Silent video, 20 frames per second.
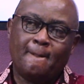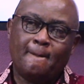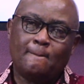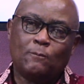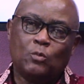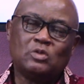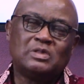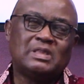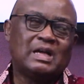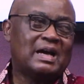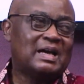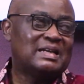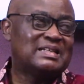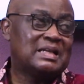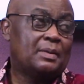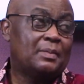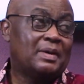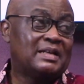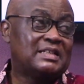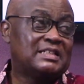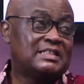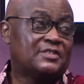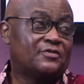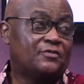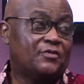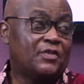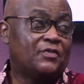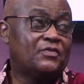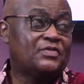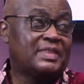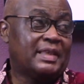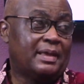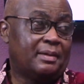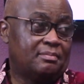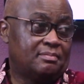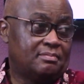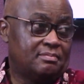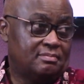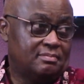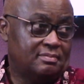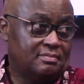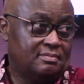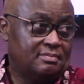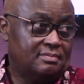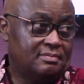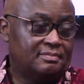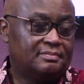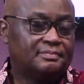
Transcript: Muntaka is about his fifth term. And